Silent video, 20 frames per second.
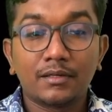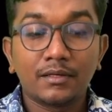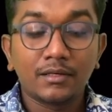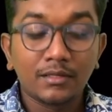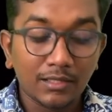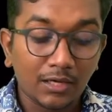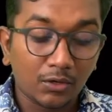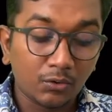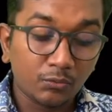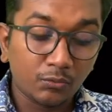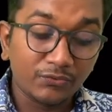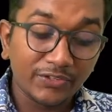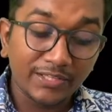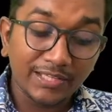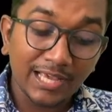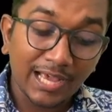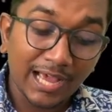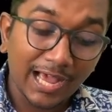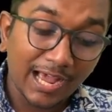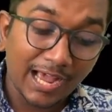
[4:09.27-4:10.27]
Now we
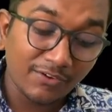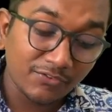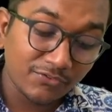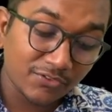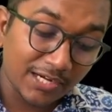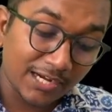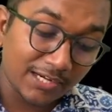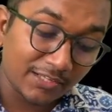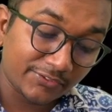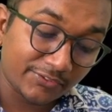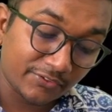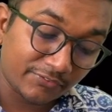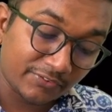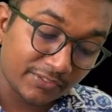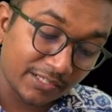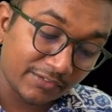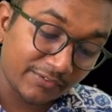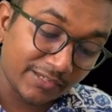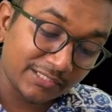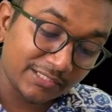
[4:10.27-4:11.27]
have radius of
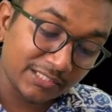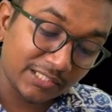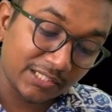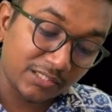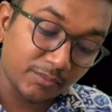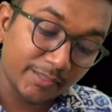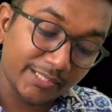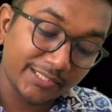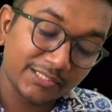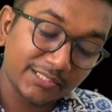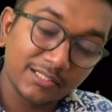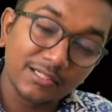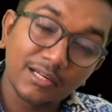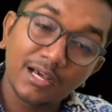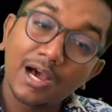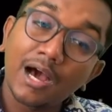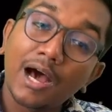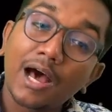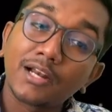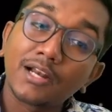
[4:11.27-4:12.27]
curvature equation,
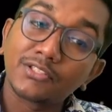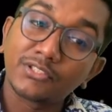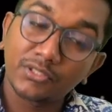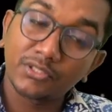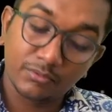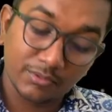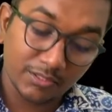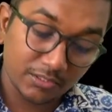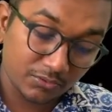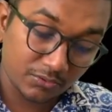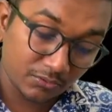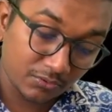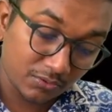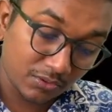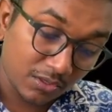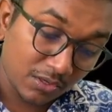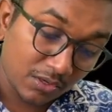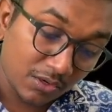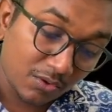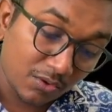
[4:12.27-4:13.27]
R is equal to
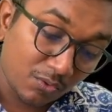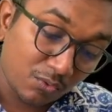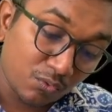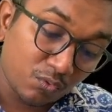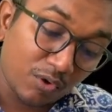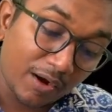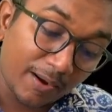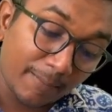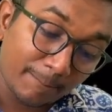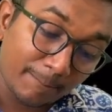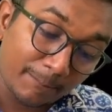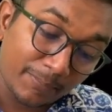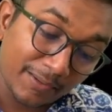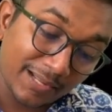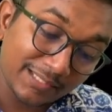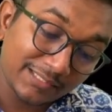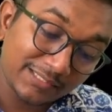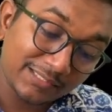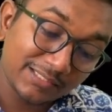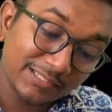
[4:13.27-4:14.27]
1
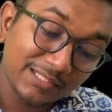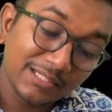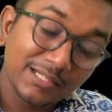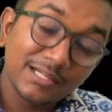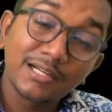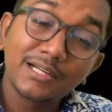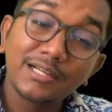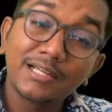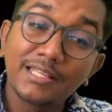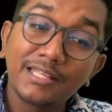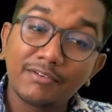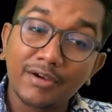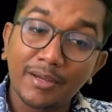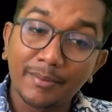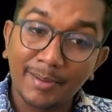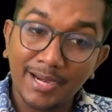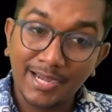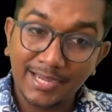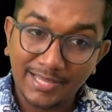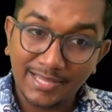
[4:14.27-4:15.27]
plus dy
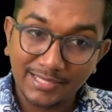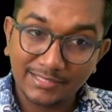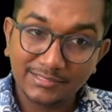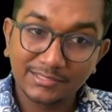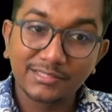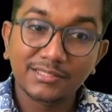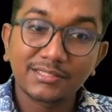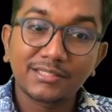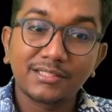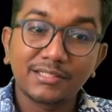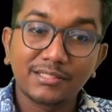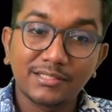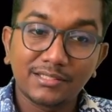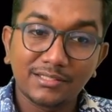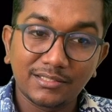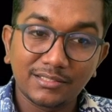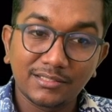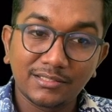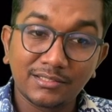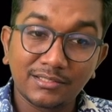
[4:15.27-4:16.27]
by dx
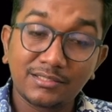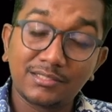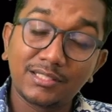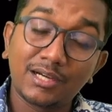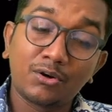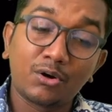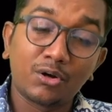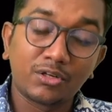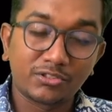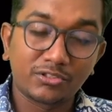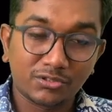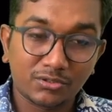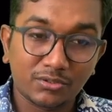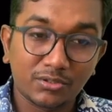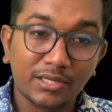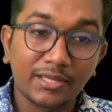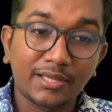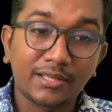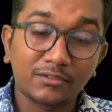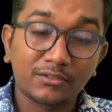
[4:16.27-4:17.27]
the whole
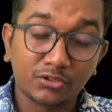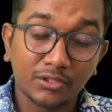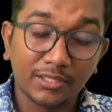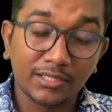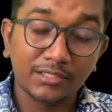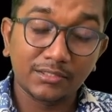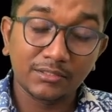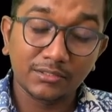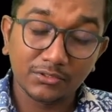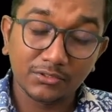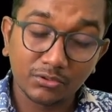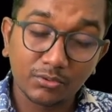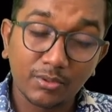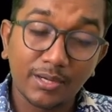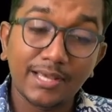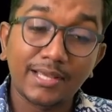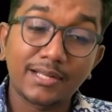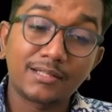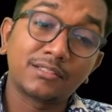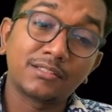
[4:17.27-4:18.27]
square,
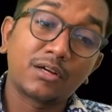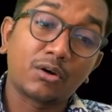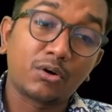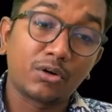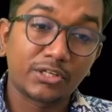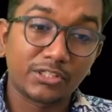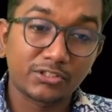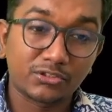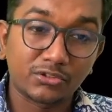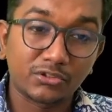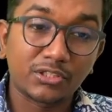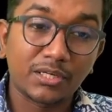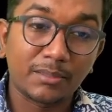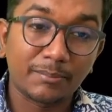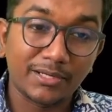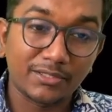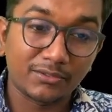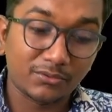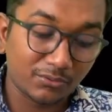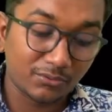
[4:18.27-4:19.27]
square the whole raised to 3
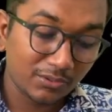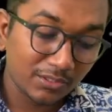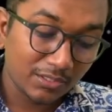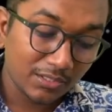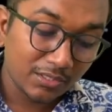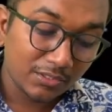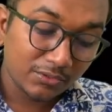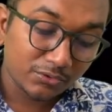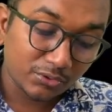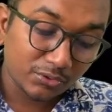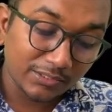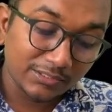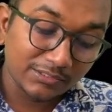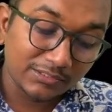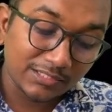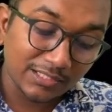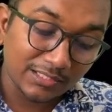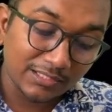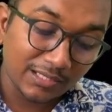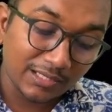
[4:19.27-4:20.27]
by 2. So
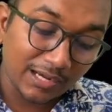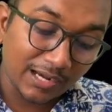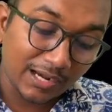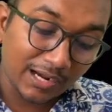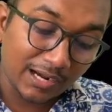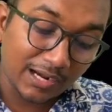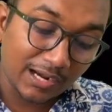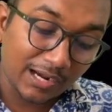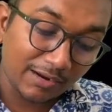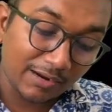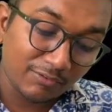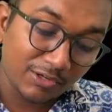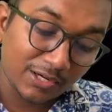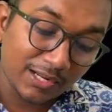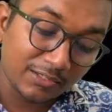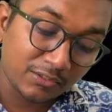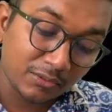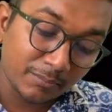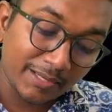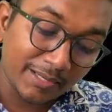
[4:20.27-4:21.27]
instead I would
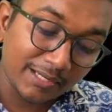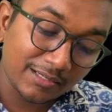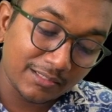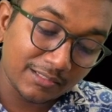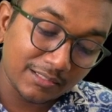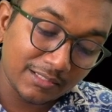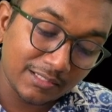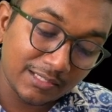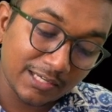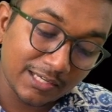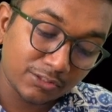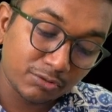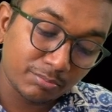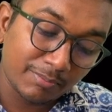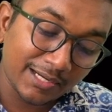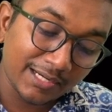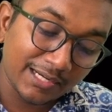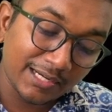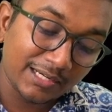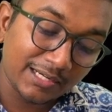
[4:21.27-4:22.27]
like to make dx
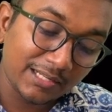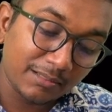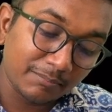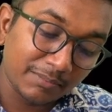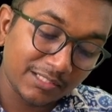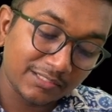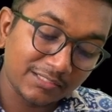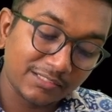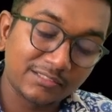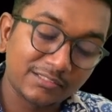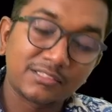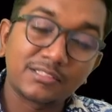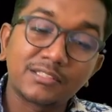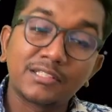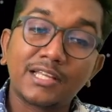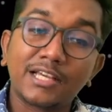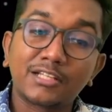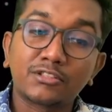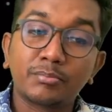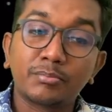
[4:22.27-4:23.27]
by dt, because it's
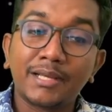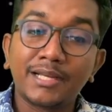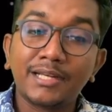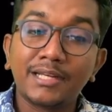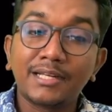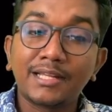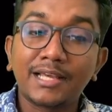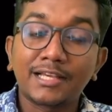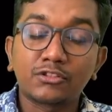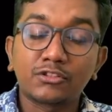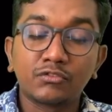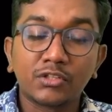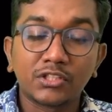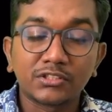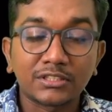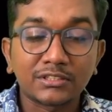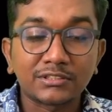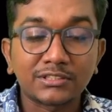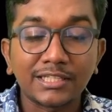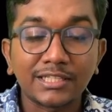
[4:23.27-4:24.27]
dx by dt x
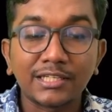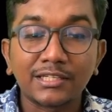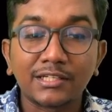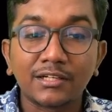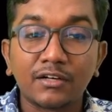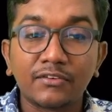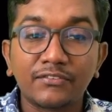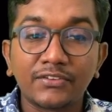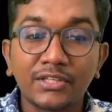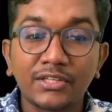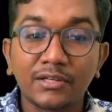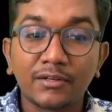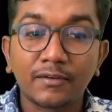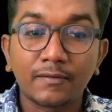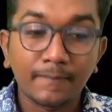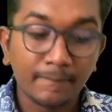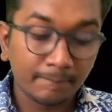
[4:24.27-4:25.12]
versus t curve here,